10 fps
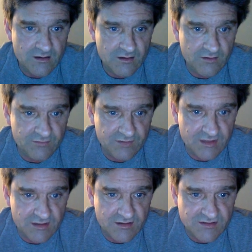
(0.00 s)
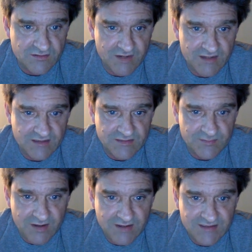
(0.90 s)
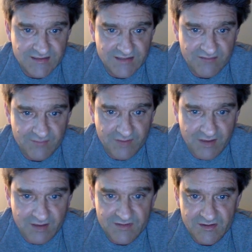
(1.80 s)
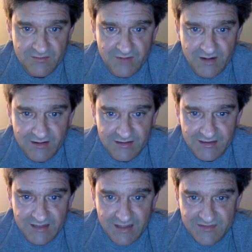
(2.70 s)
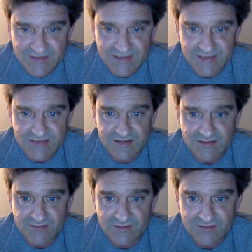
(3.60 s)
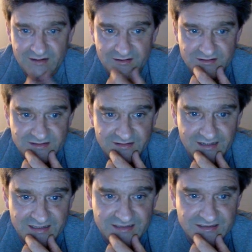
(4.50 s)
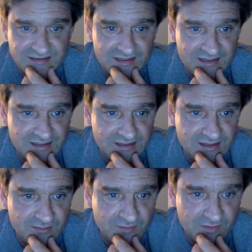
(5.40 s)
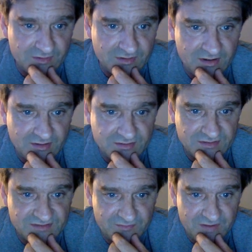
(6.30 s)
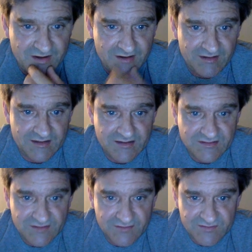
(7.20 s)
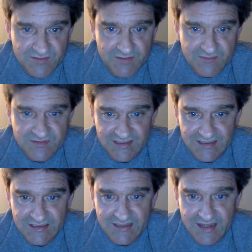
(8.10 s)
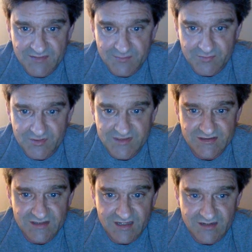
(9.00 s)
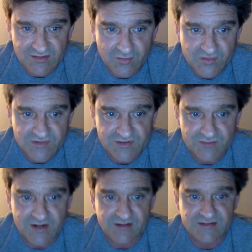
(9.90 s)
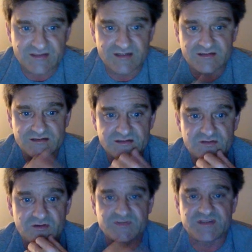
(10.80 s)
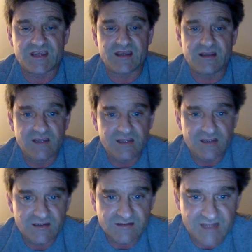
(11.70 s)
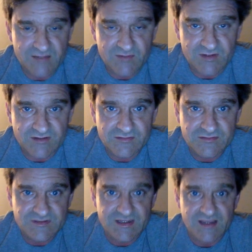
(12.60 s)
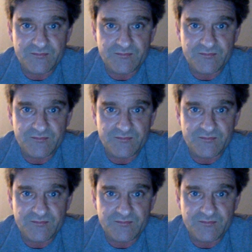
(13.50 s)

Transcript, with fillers: Over the years, Iran and its proxies have bombed American embassies and military installations, murdered hundreds of American service members, and kidnapped, imprisoned, and tortured American citizens, Trump said in a statement on Tuesday.